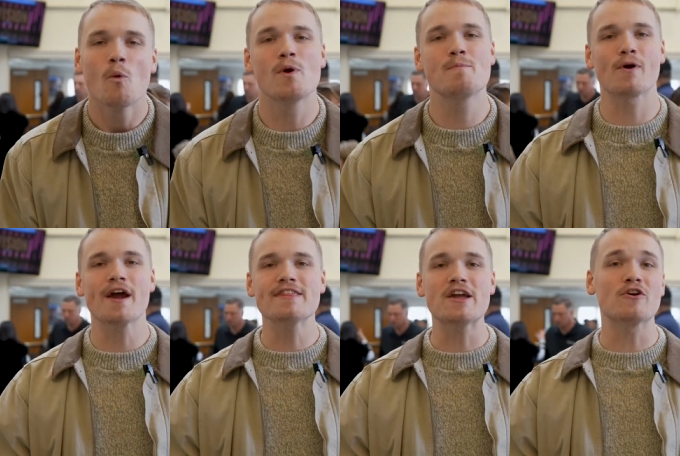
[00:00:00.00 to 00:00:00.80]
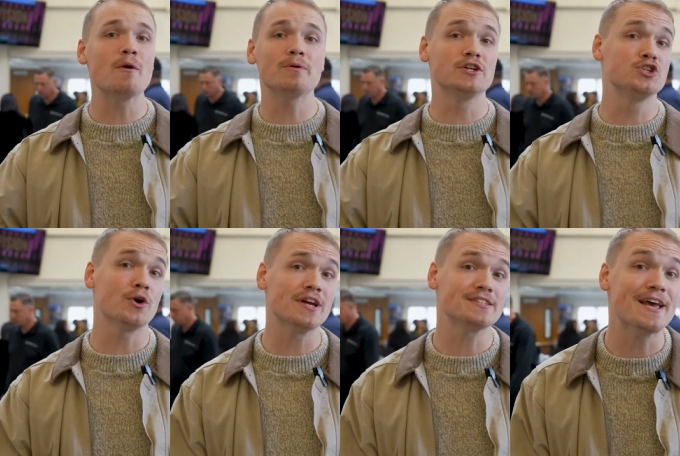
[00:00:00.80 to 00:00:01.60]
We pray that you're able to
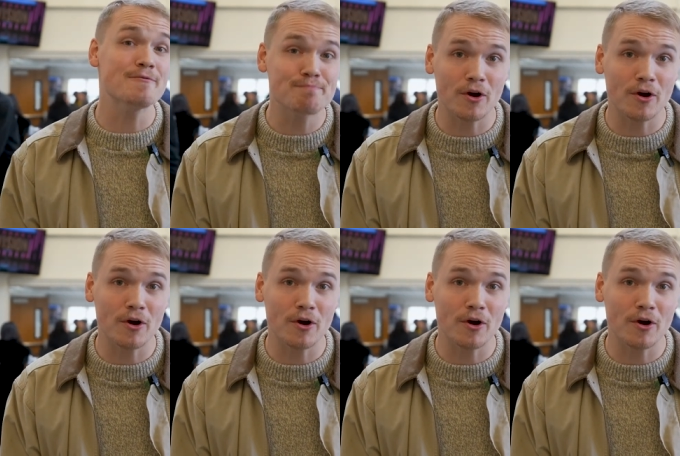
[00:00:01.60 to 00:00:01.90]
join us in